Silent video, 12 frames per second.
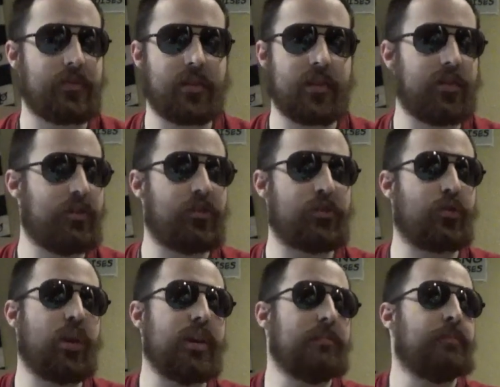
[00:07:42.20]
It's just
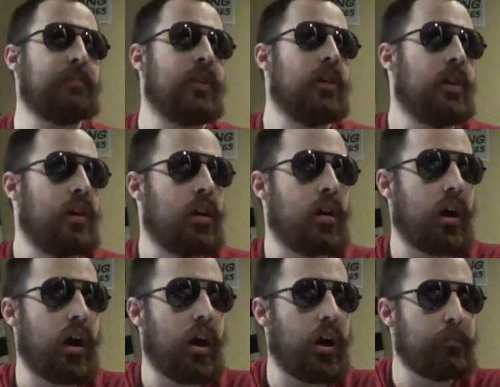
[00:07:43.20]
great.
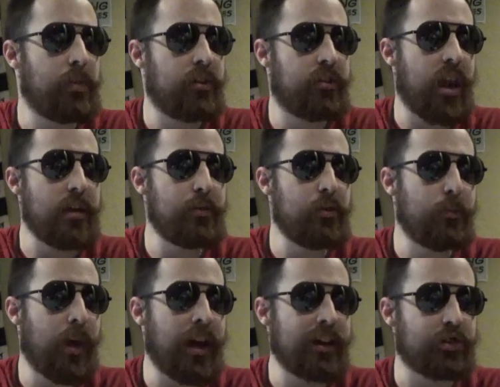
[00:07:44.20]
His debut
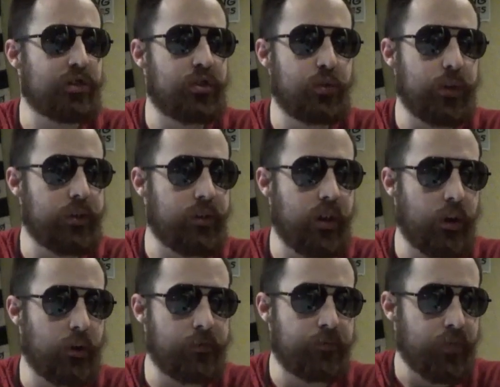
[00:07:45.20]
match 2 weeks
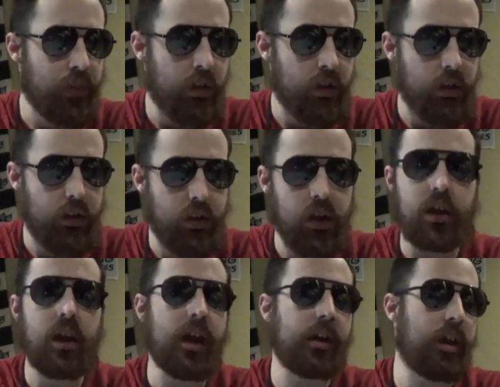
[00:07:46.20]
ago, he
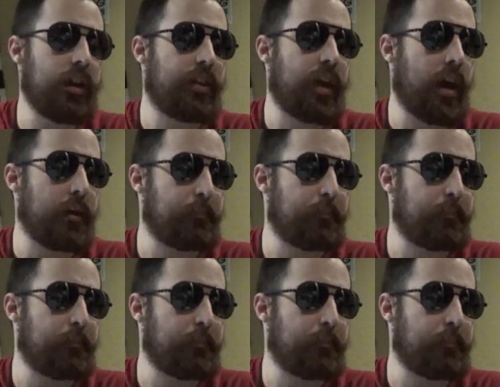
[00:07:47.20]
annihilated the guy.